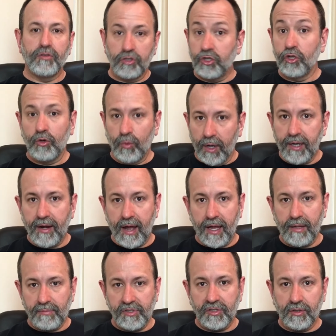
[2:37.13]
do what
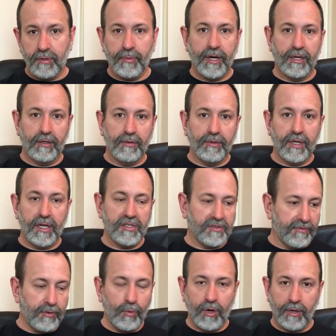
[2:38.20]
Naim Suleimanoglu does.
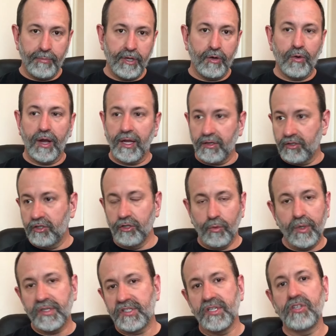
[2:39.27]
If you want to be great, do
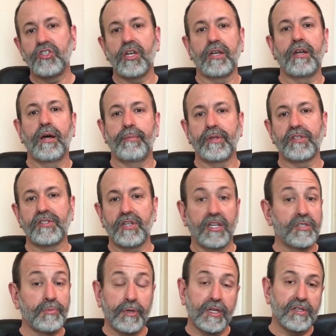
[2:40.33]
what CJ Cummings
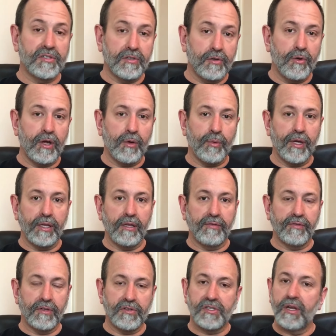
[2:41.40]
does, because they're great
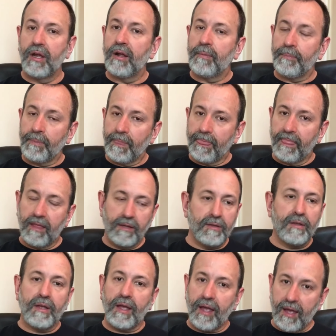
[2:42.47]
weightlifters.
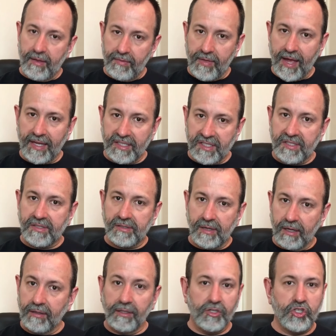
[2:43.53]
And that's
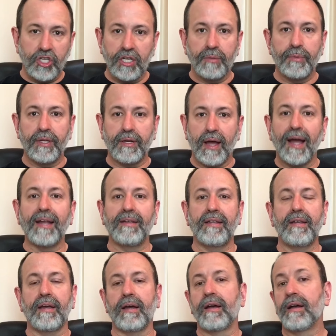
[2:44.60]
a legitimate
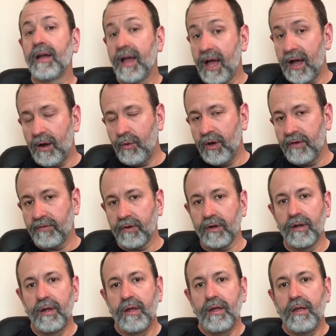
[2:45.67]
idea. However,